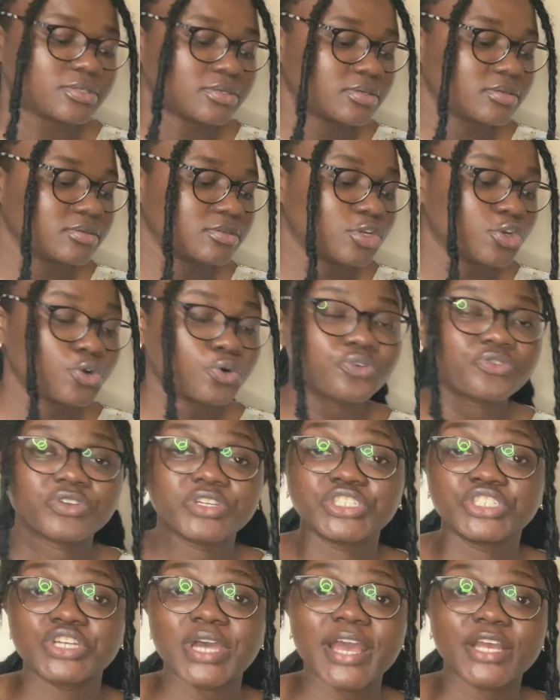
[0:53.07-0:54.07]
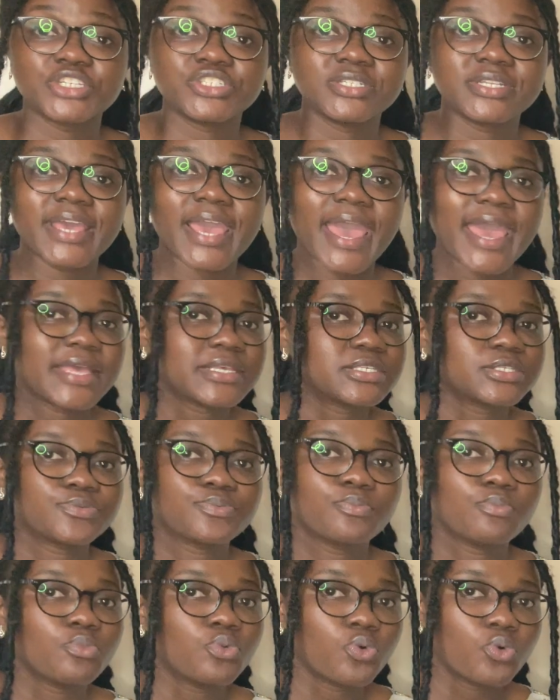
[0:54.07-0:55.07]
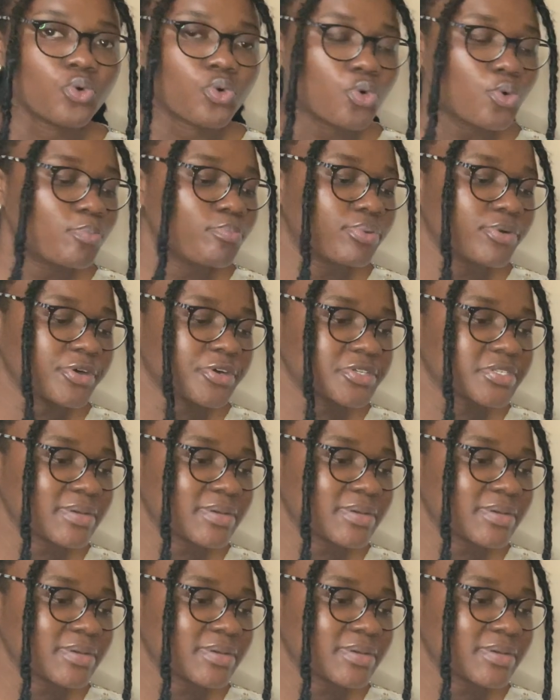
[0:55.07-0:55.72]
Lori, she actually has more books.